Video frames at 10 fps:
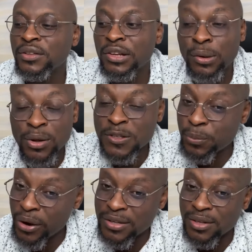The
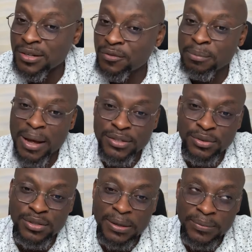Lord's Prayer is not even
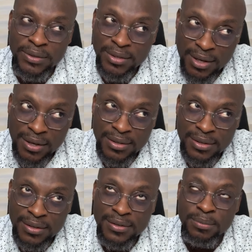Matthew chapter
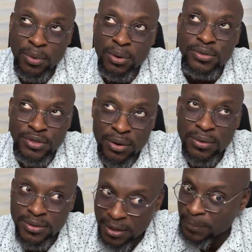six, it's more
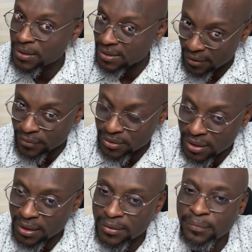John chapter
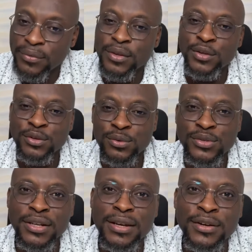seventeen.
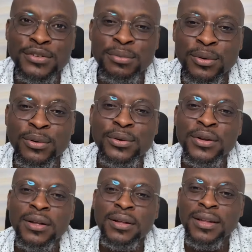You see that tomorrow.
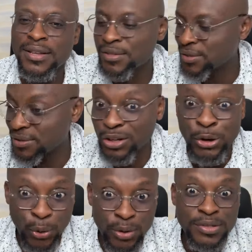That's the
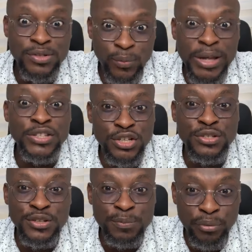Lord's, when
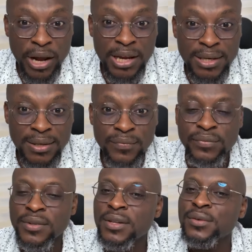Jesus prayed.
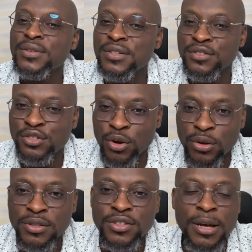It's in
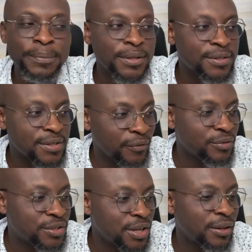John chapter
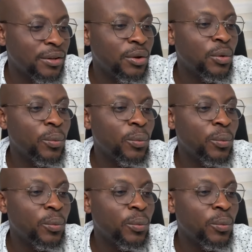seventeen.